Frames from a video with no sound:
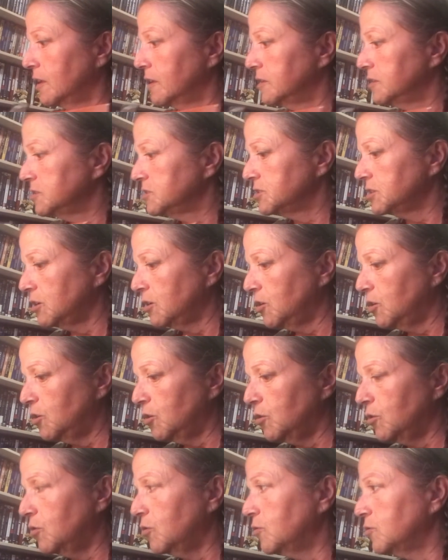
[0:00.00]

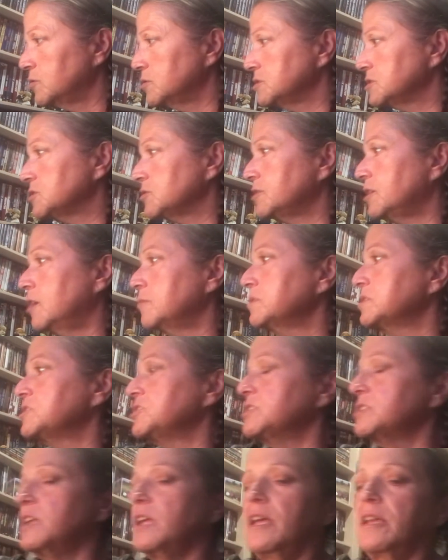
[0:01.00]
So now I'm going to
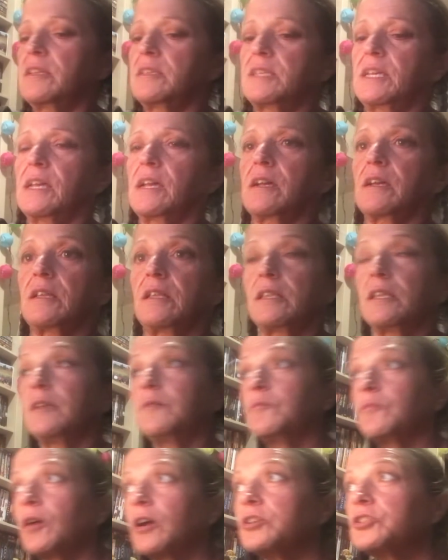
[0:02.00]
just take
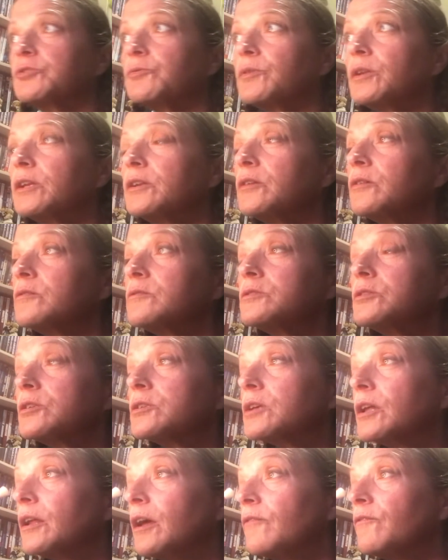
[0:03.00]
clean brush. What I do is just
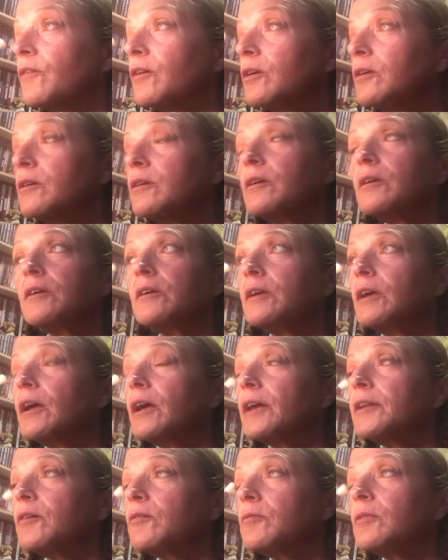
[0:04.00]
kind of,
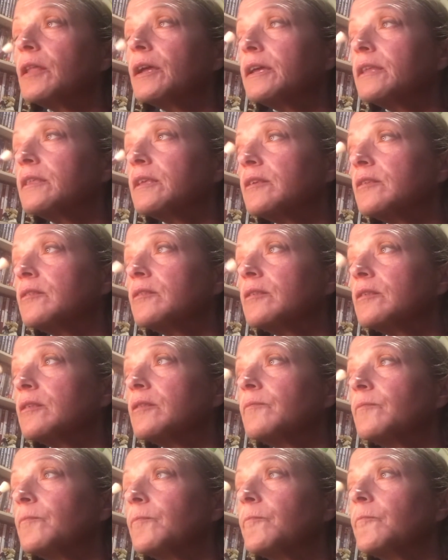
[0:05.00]
I don't like the
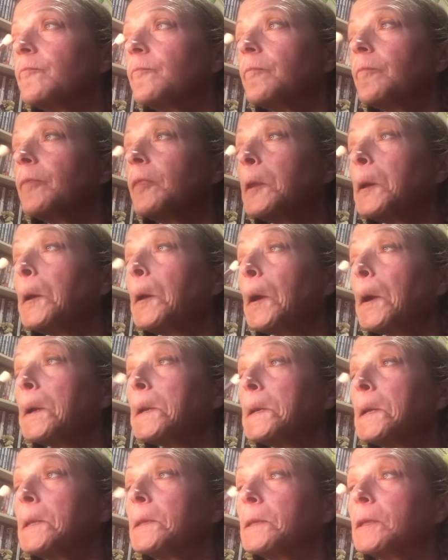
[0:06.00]

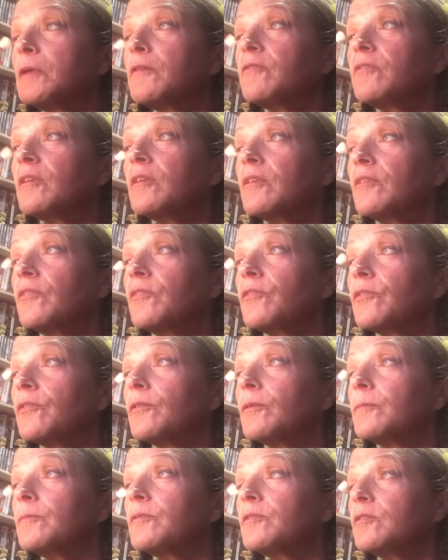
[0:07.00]
darkness of this.
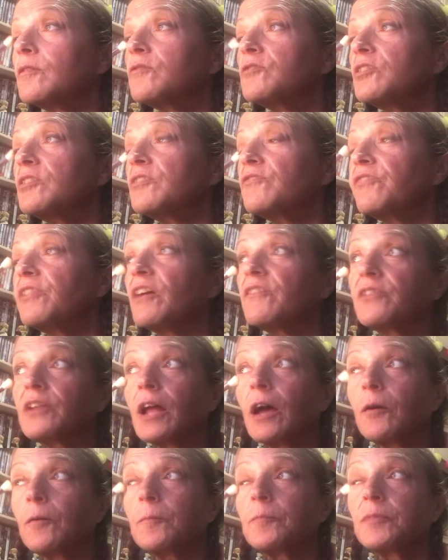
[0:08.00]
So just fluff it
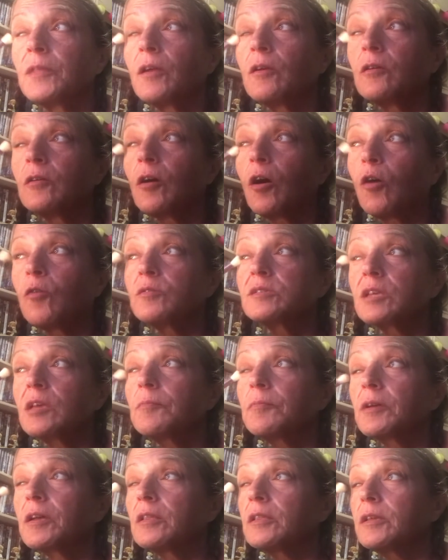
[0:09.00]
out. Always
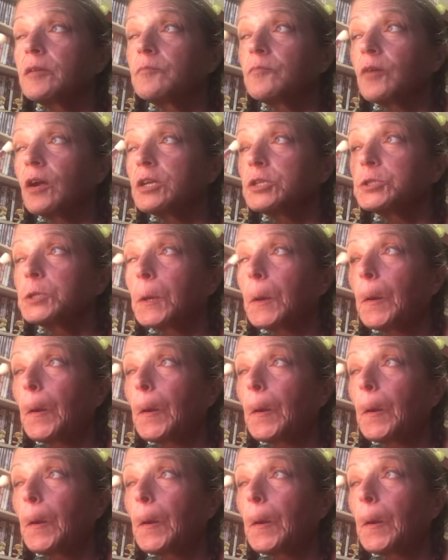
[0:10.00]
keep a clean brush.